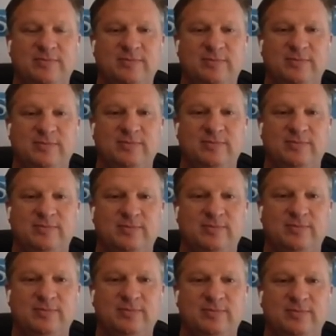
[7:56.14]

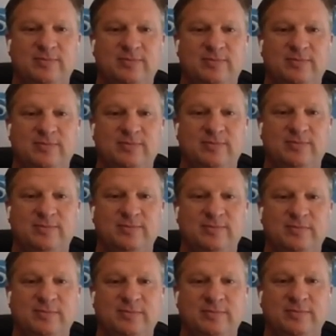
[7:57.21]

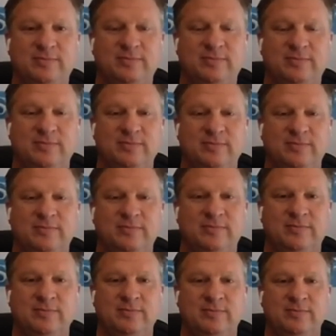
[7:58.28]

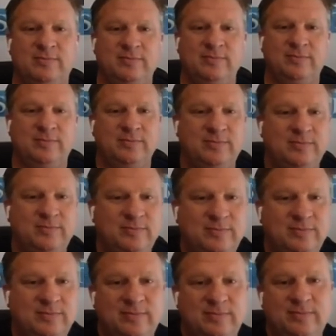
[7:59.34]

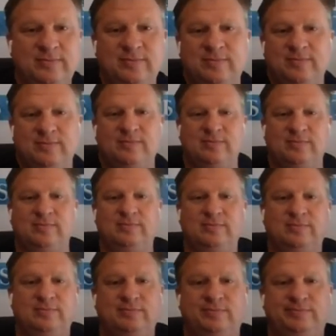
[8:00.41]

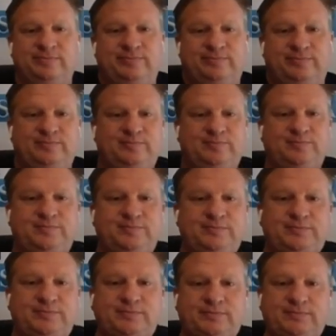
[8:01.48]

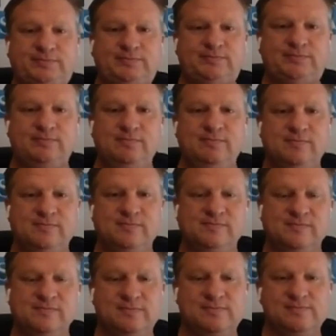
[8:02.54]

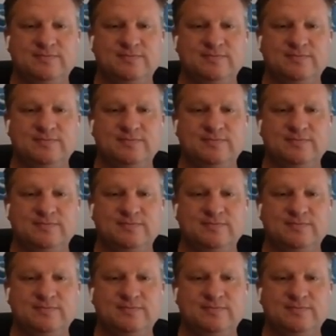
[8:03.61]
This person isn't speaking.